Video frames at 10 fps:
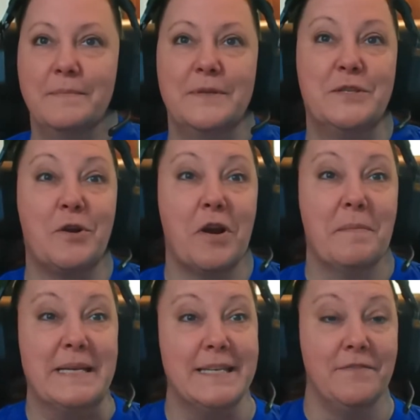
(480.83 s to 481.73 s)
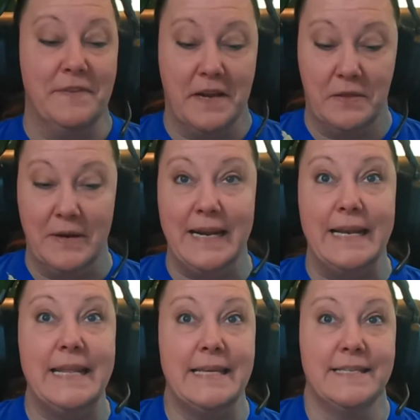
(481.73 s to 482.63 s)
Start myself another
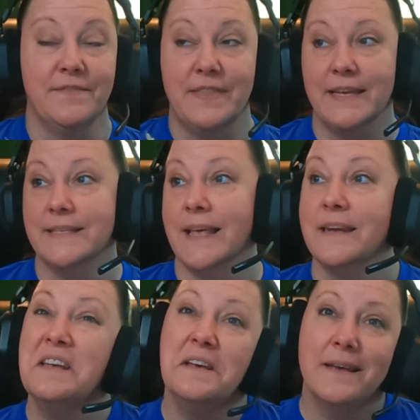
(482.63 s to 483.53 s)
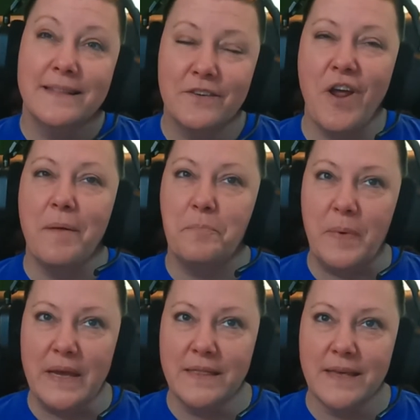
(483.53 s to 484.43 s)
little list of things that they're not
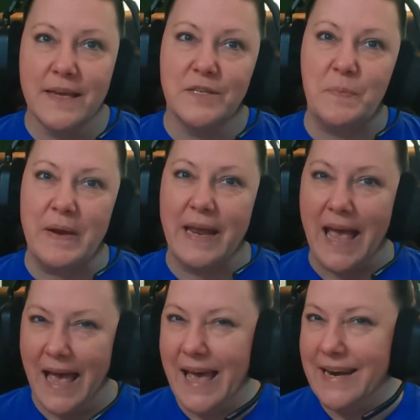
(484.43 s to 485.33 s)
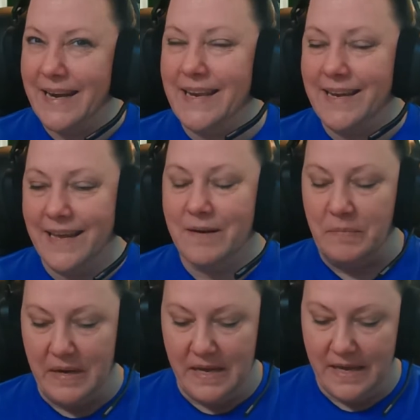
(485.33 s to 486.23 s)
big things, but I kind of need to get
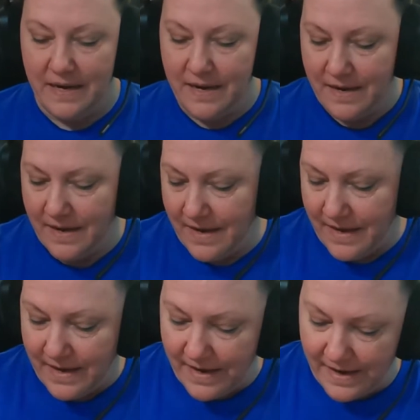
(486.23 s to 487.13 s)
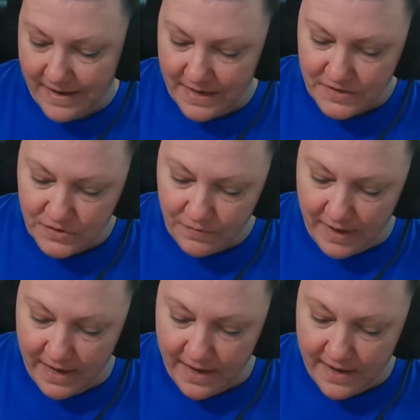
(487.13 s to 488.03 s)
them done. I need to
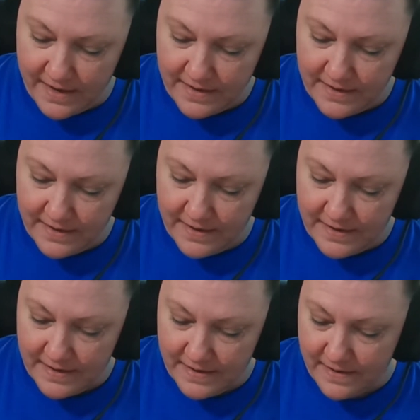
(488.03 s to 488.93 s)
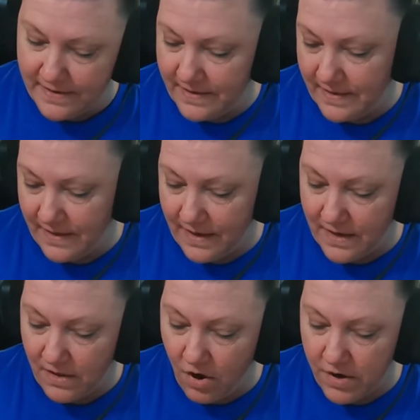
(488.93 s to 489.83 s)
add
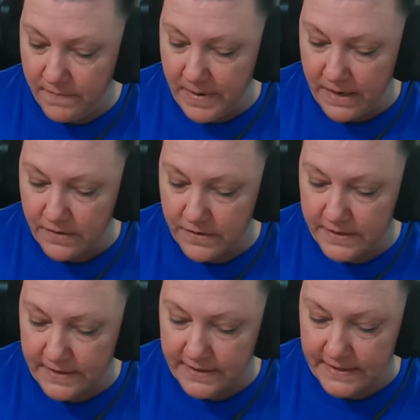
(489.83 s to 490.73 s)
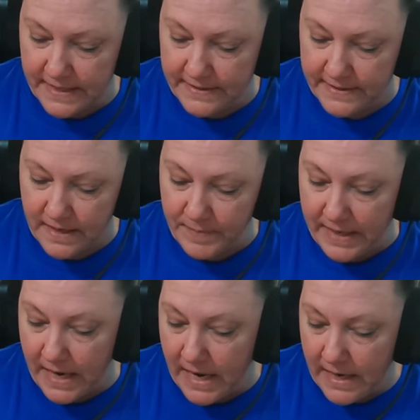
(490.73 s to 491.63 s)
the Card Maker Success
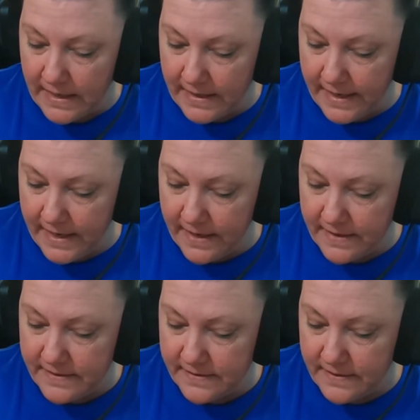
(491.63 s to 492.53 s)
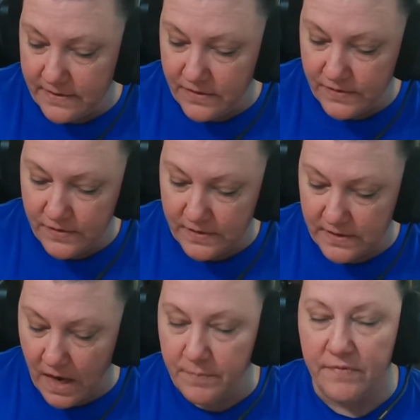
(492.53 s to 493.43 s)
Summit links to the
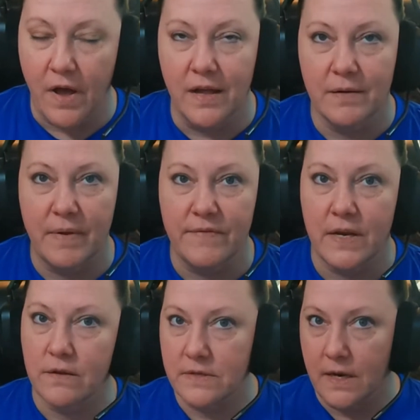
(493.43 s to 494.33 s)
top of all of my videos.